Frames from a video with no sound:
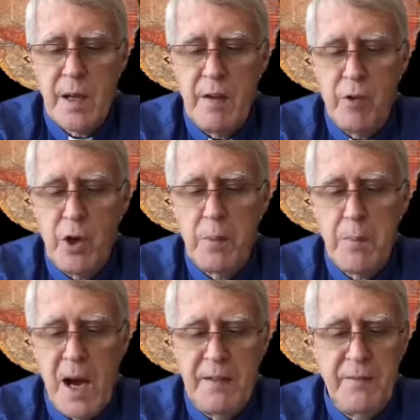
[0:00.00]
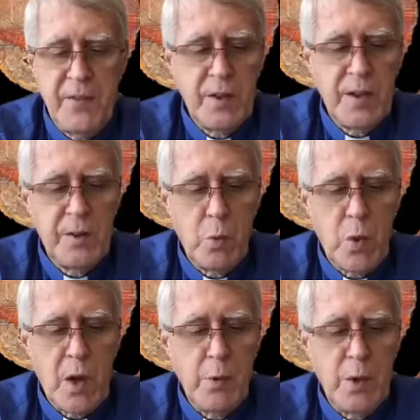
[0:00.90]
If we are mindful in the
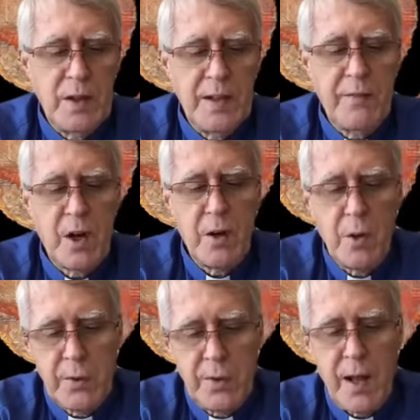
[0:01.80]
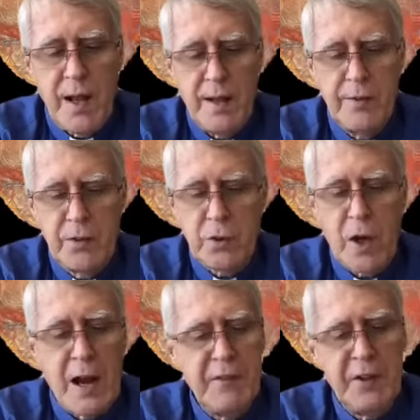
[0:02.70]
way we live our own lives,
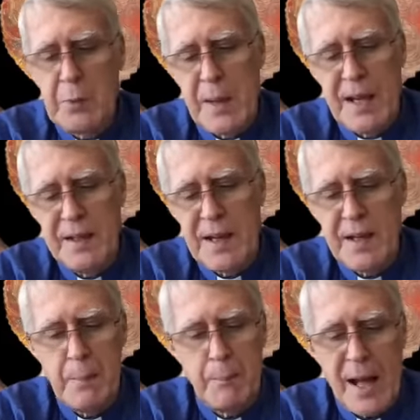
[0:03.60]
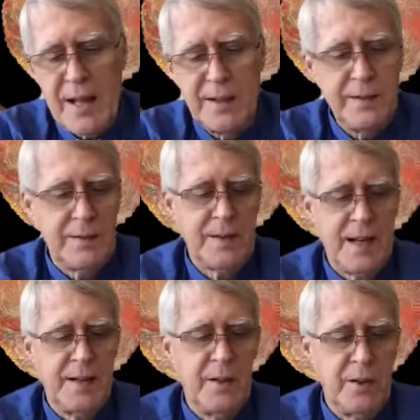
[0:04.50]
striving to maintain a balanced
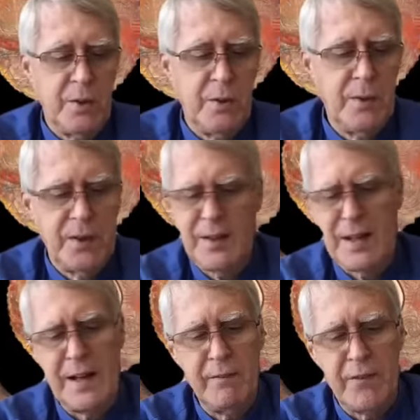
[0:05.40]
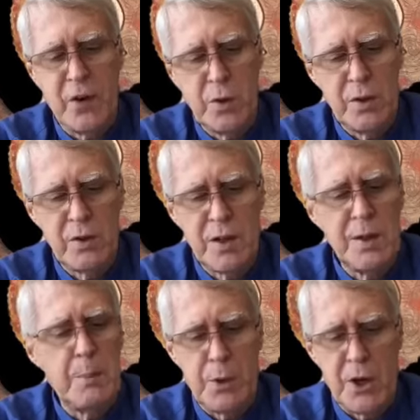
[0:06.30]
attitude, staying focused
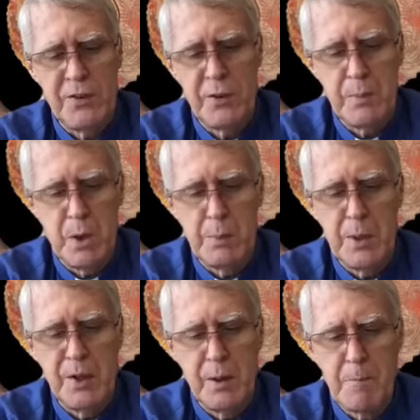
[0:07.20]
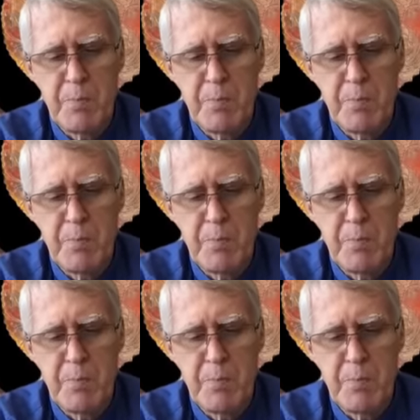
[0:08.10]
on the present moment,